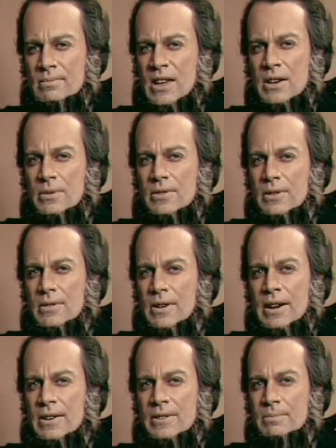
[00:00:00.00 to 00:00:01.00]
He was the
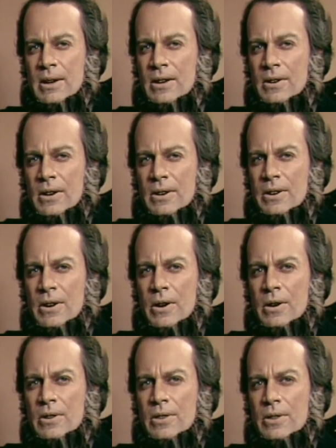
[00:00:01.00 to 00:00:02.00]
greatest man on the
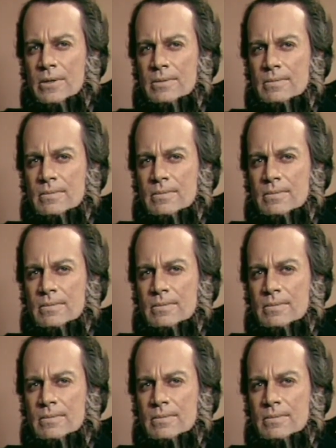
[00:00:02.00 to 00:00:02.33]
earth.